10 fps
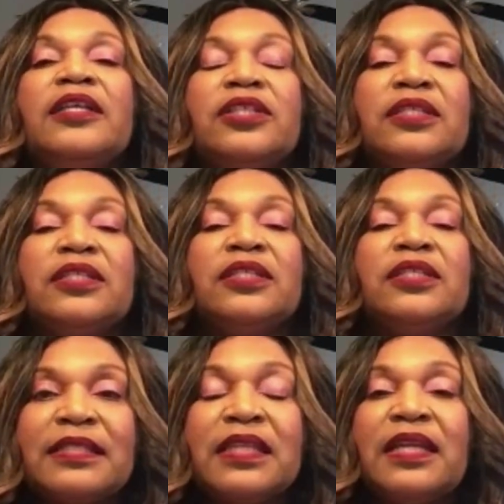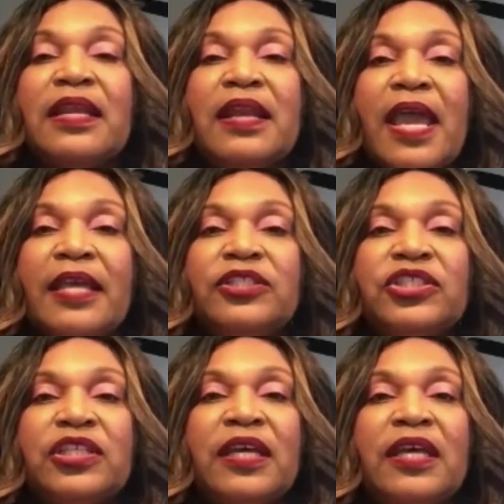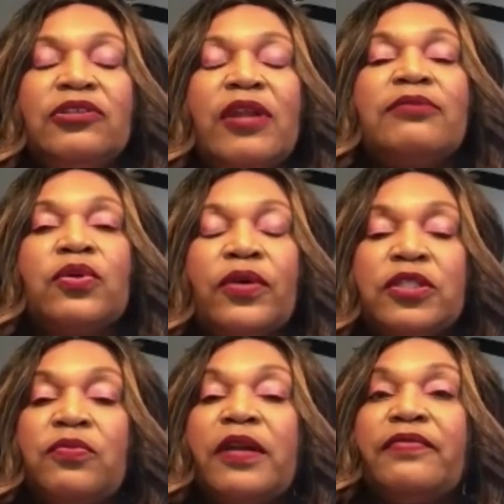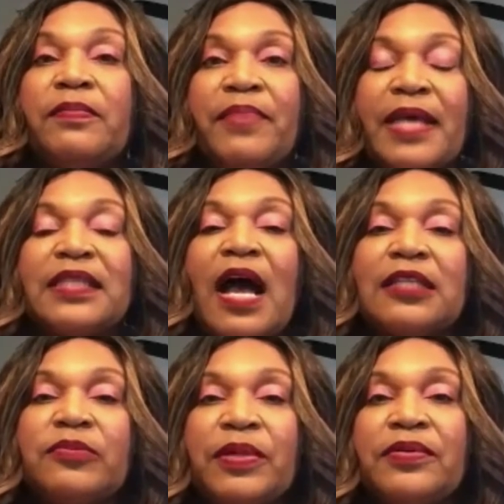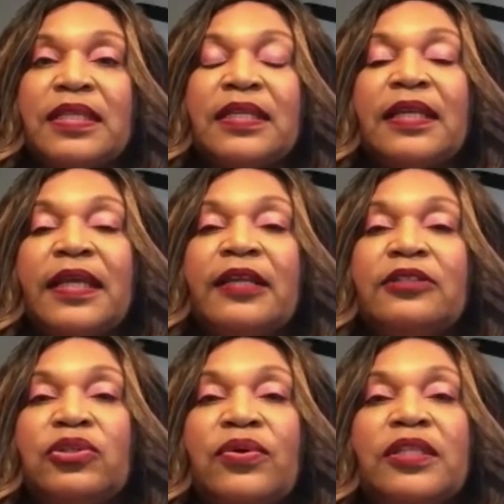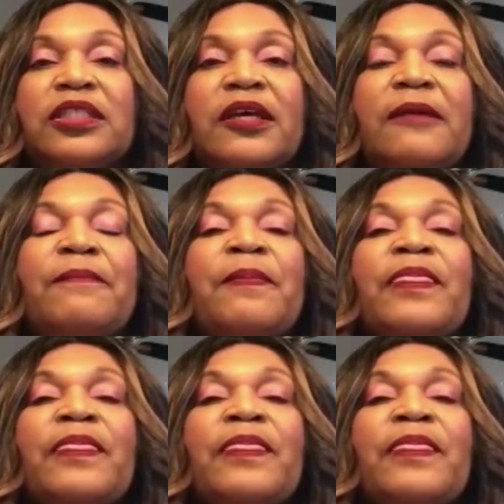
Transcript: This is the best in the nation. I was going to one of the best hospitals in Atlanta, Georgia.